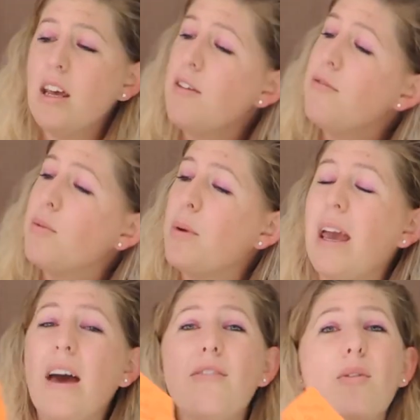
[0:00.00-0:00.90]
if
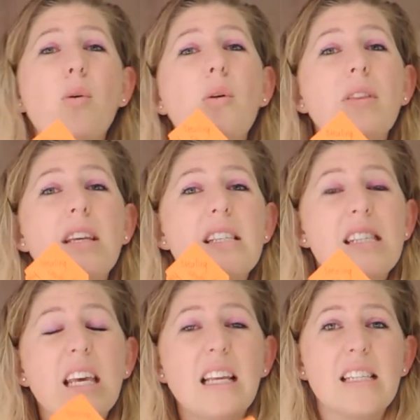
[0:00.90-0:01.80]
we have all
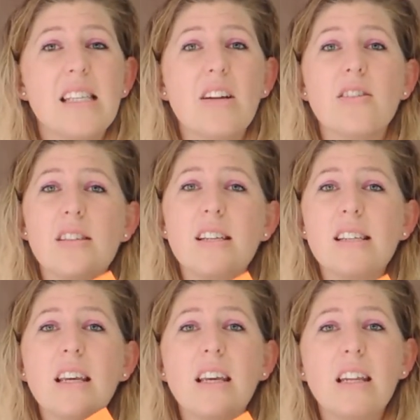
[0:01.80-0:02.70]
these things that are
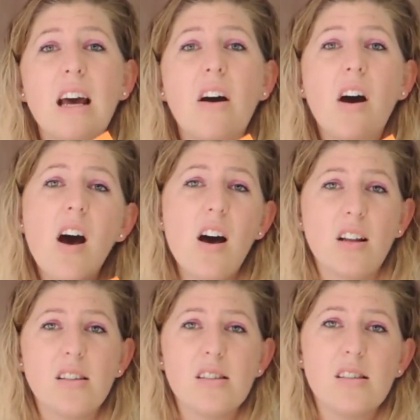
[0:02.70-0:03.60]
sitting in our
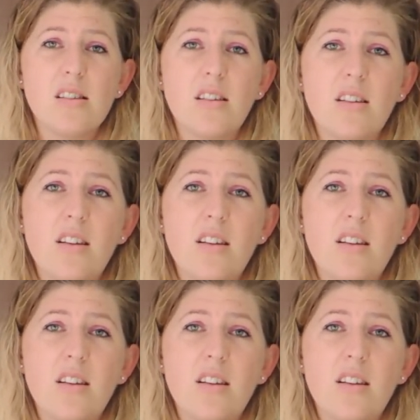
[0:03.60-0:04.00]
hearts.